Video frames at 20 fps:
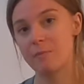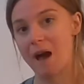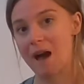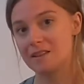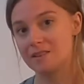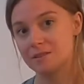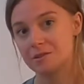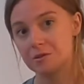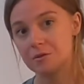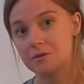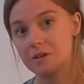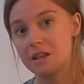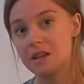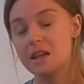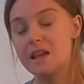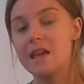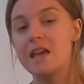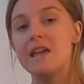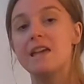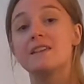pass through it
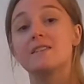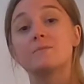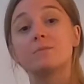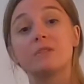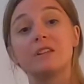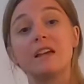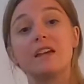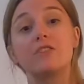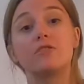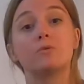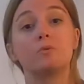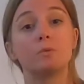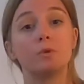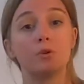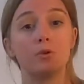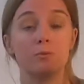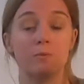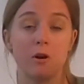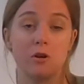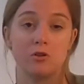is play the
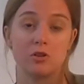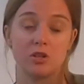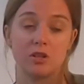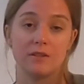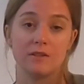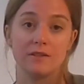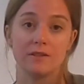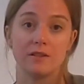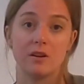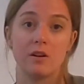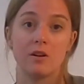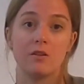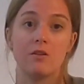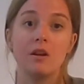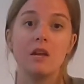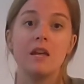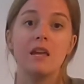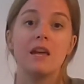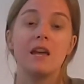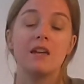root motion. So
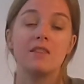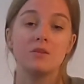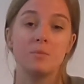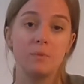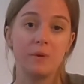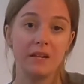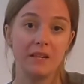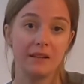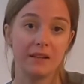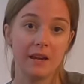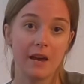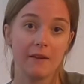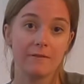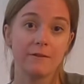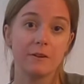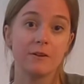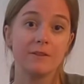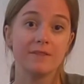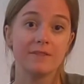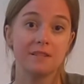in the
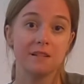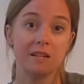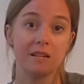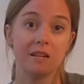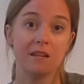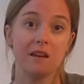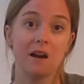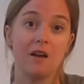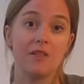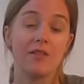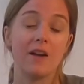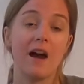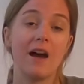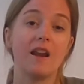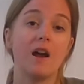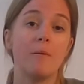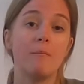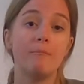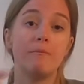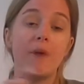PDF, you'll see
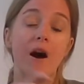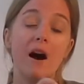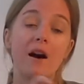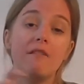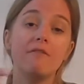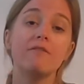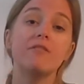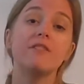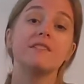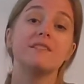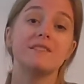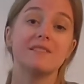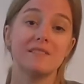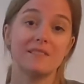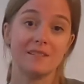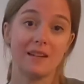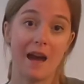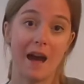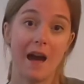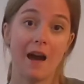that above the
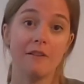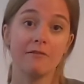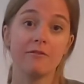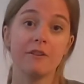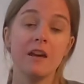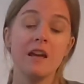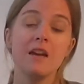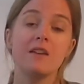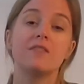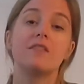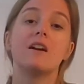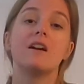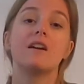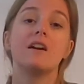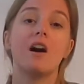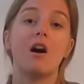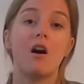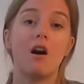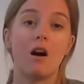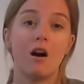staff,
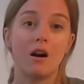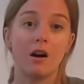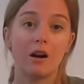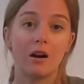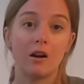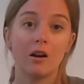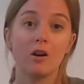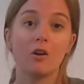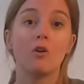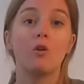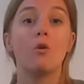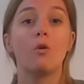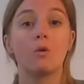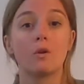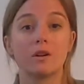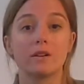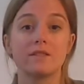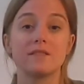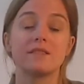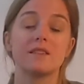there are
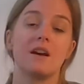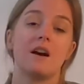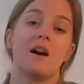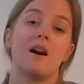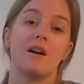chords